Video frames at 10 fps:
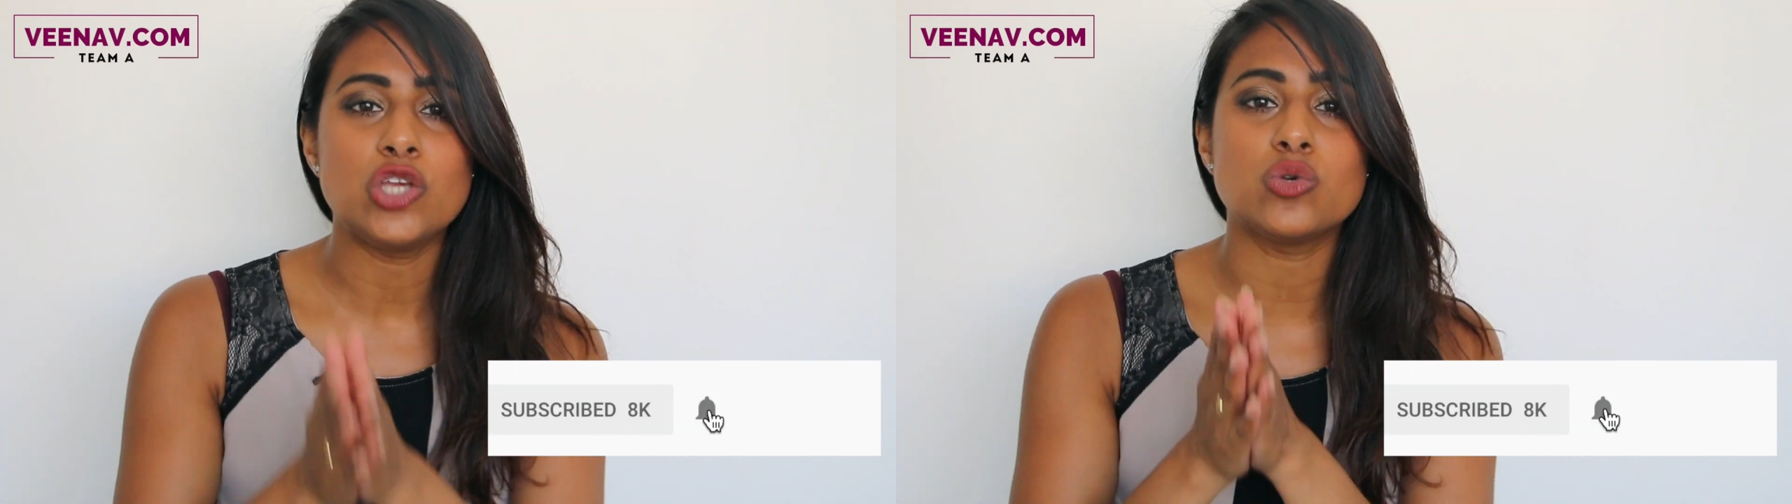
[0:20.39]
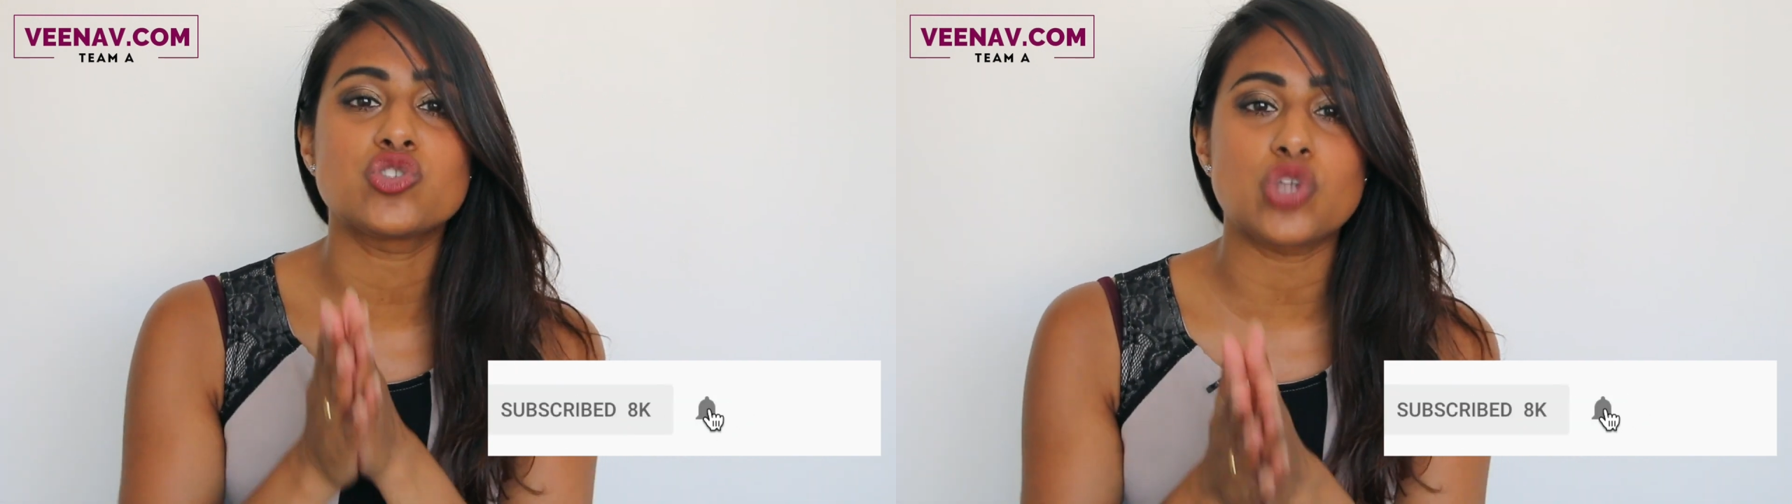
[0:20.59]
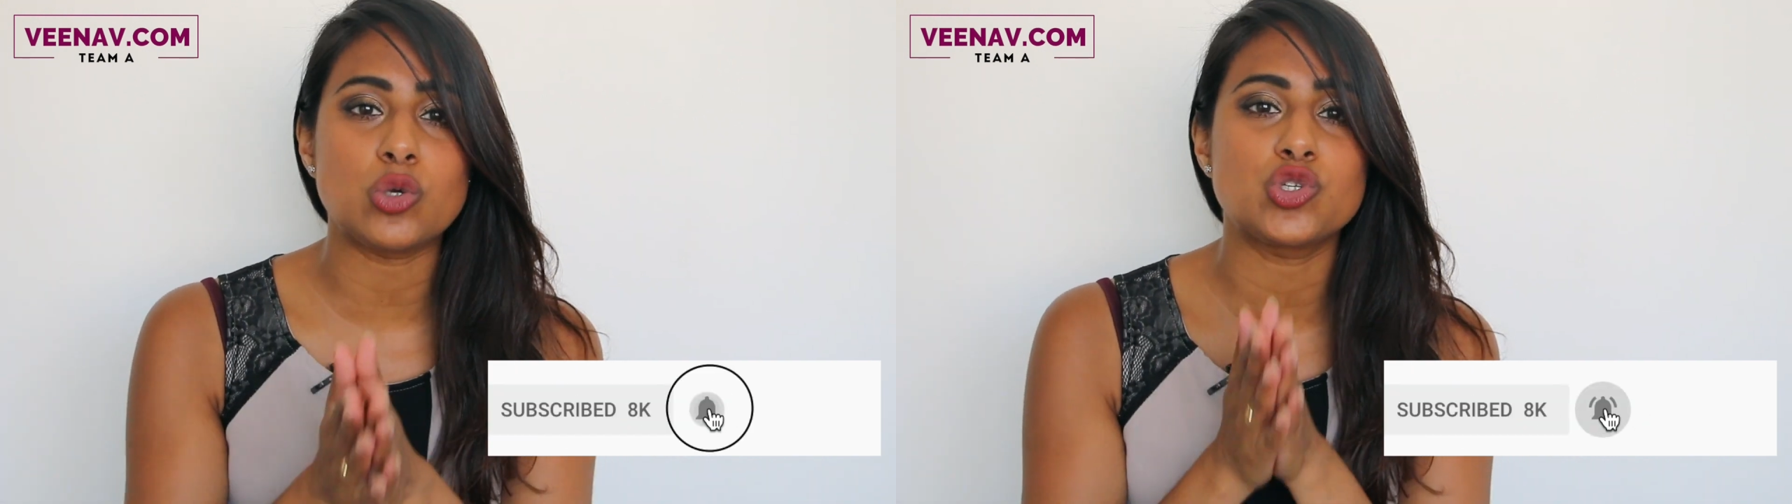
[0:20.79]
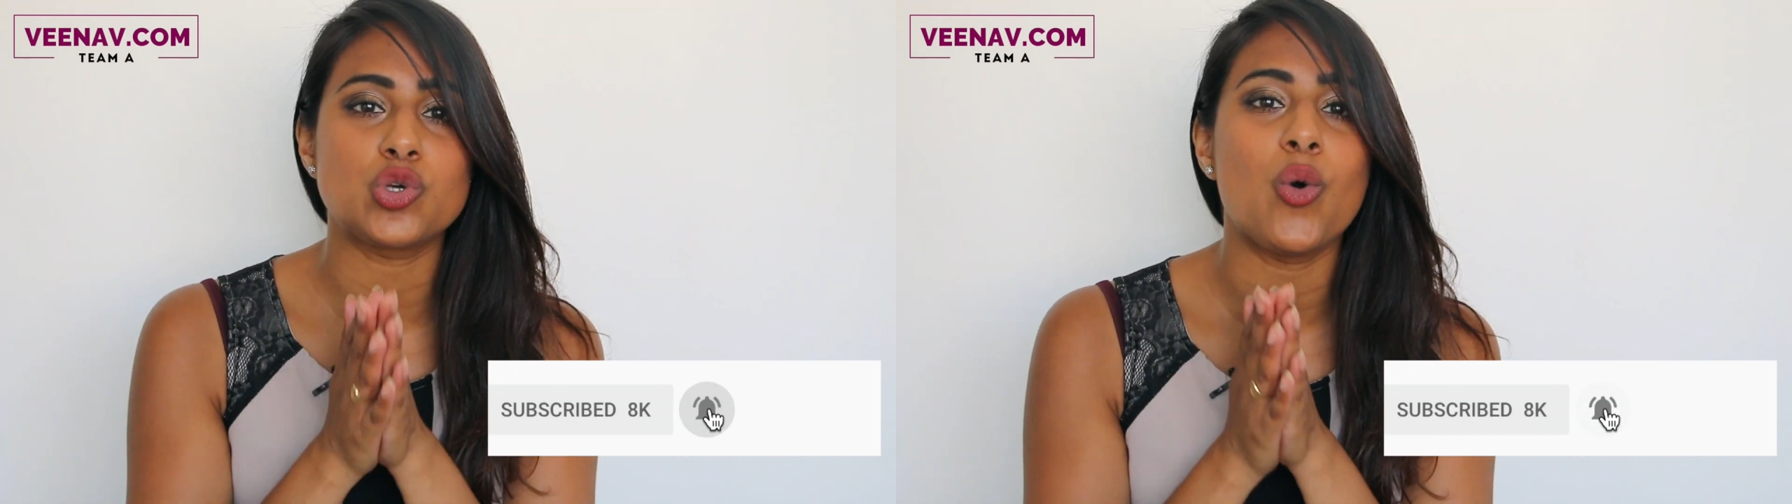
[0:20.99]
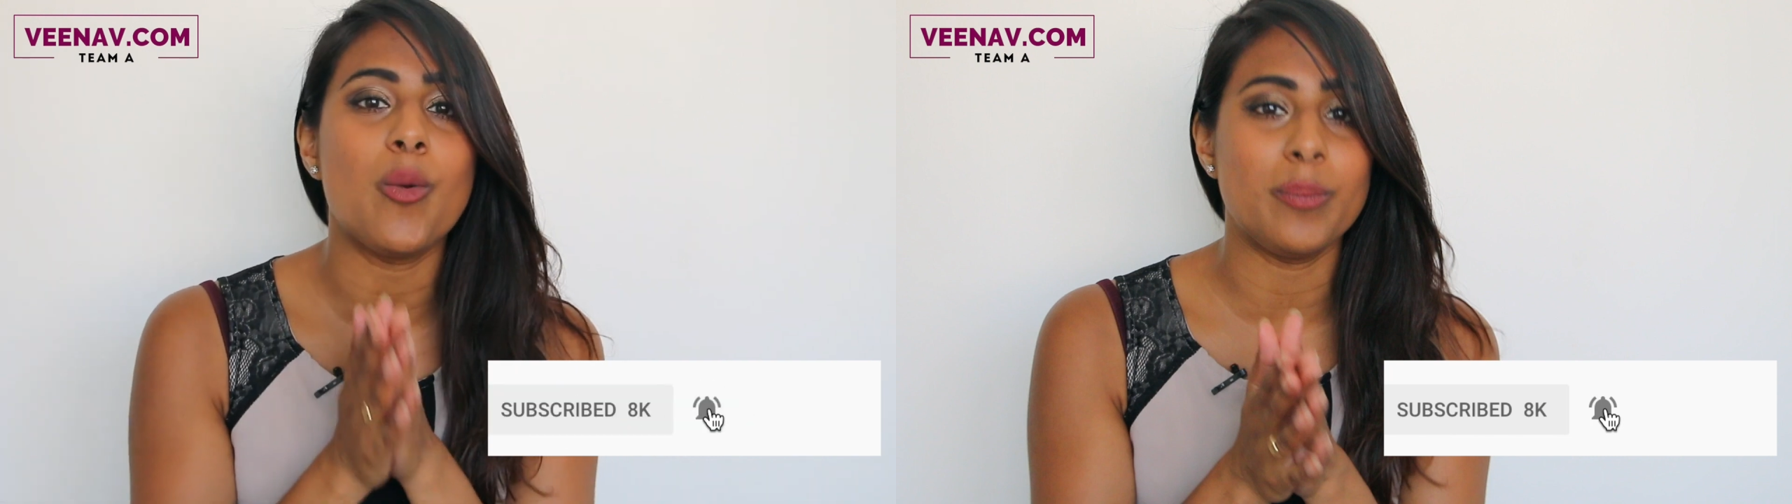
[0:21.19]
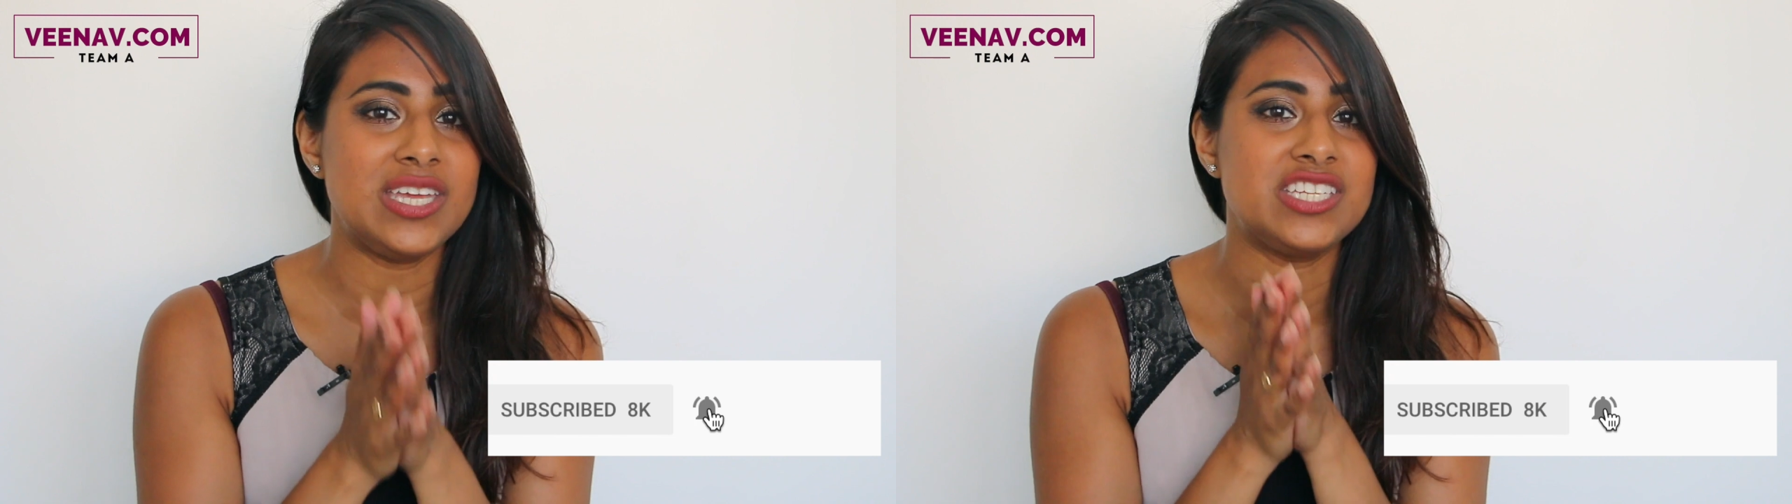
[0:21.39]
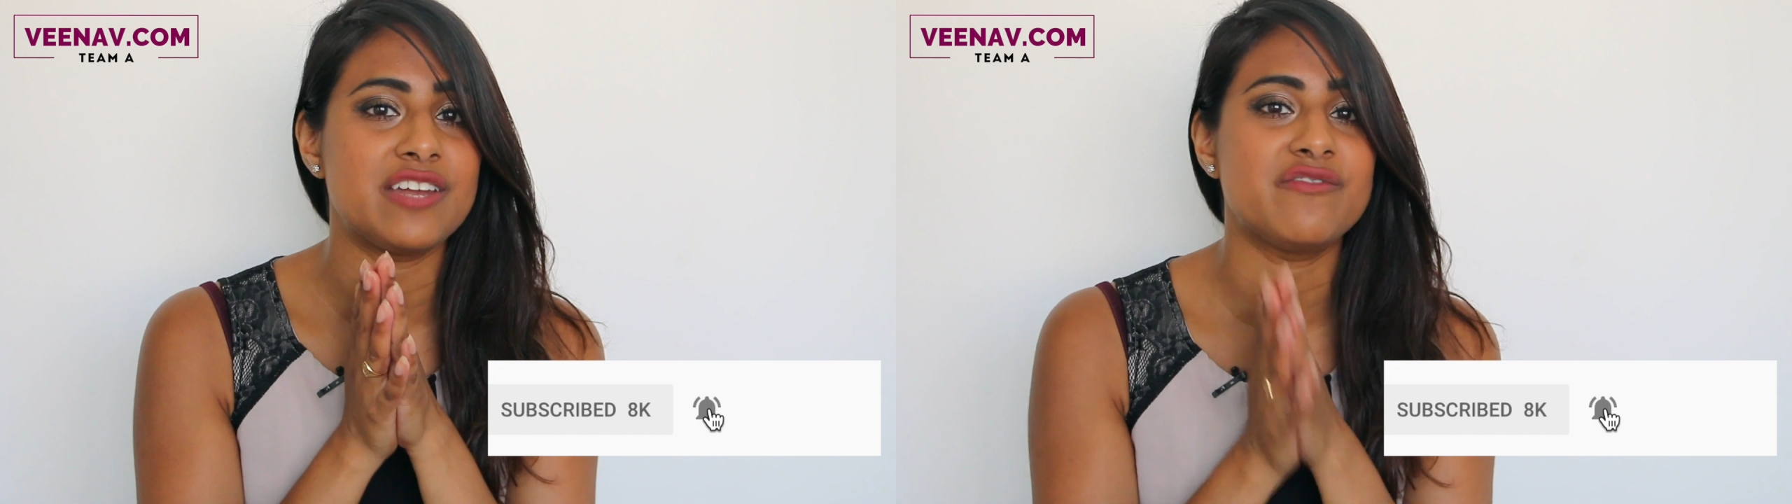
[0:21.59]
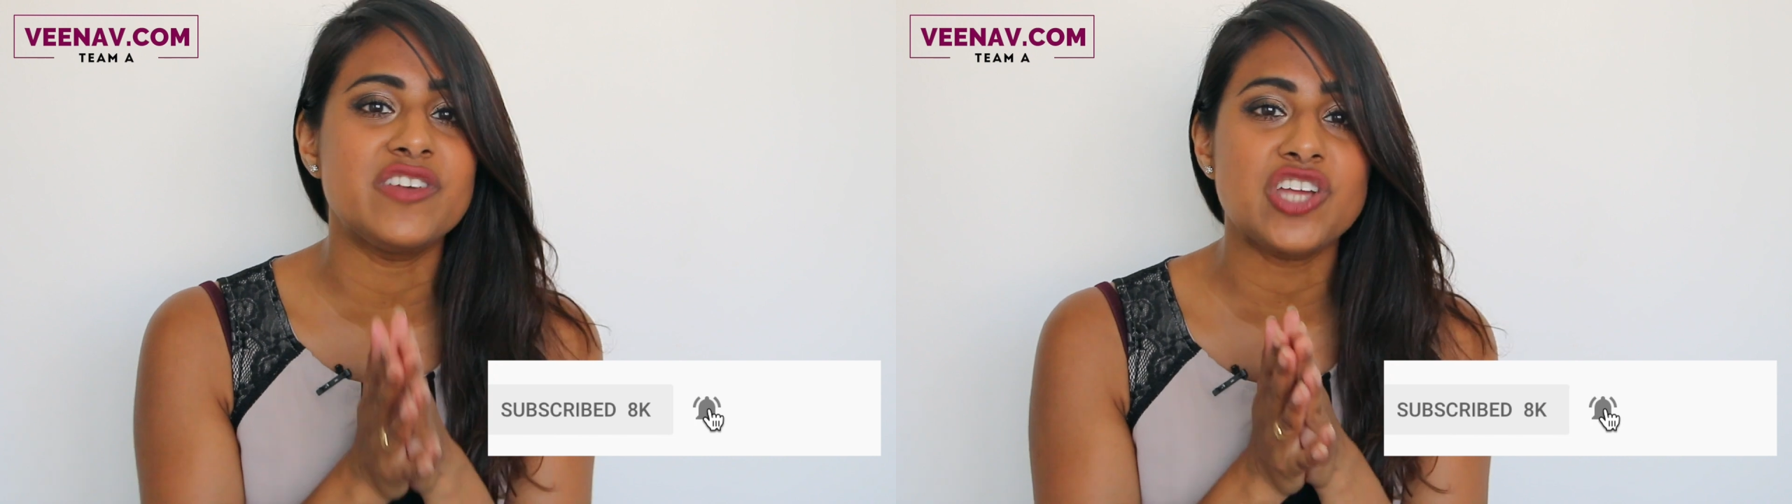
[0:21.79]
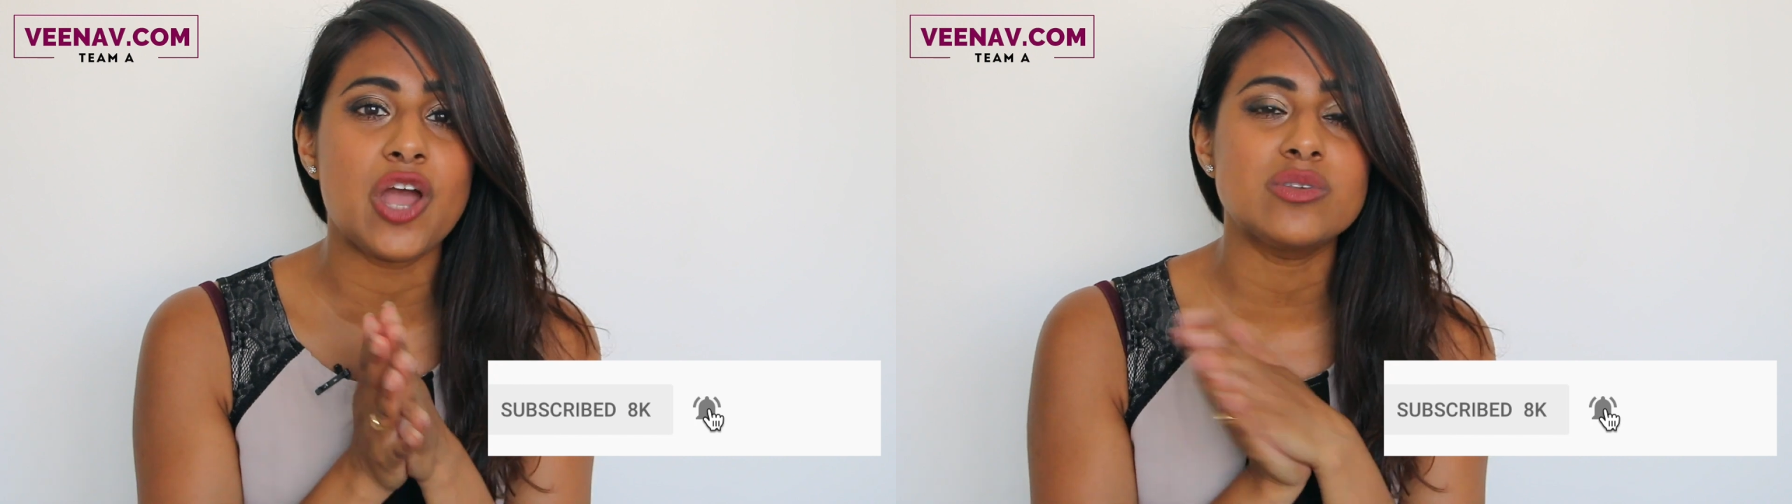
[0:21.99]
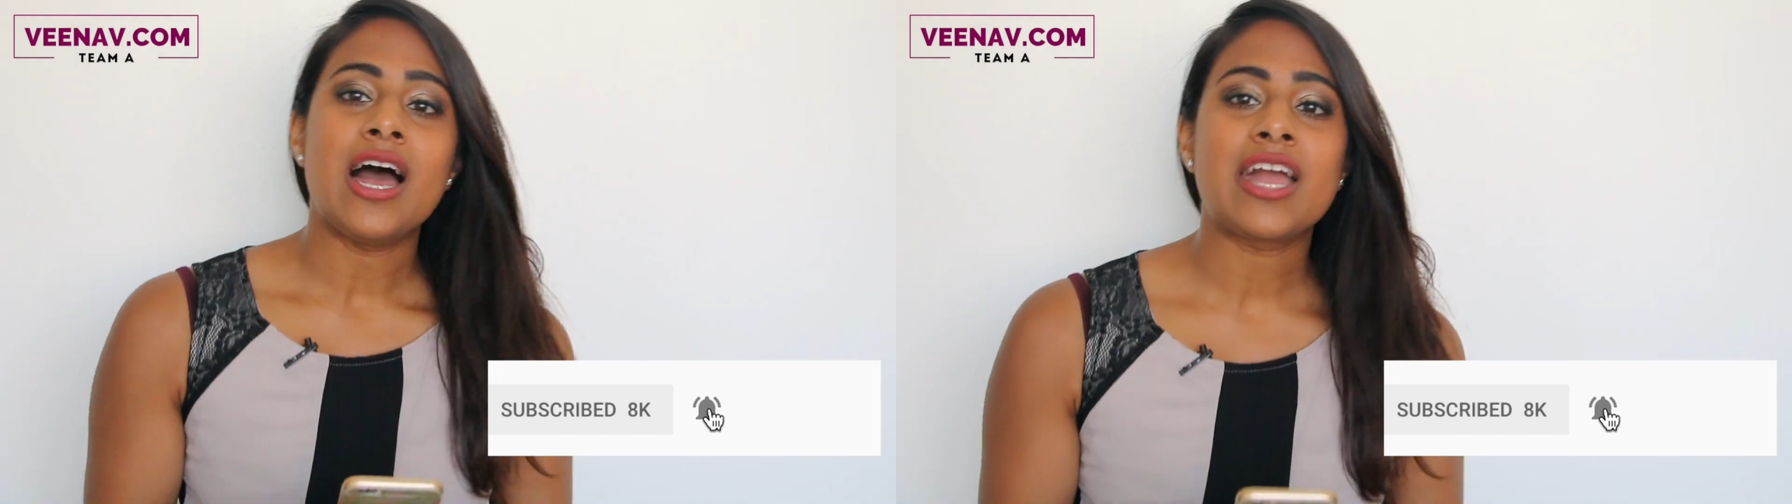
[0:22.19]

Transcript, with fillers: your social media videos.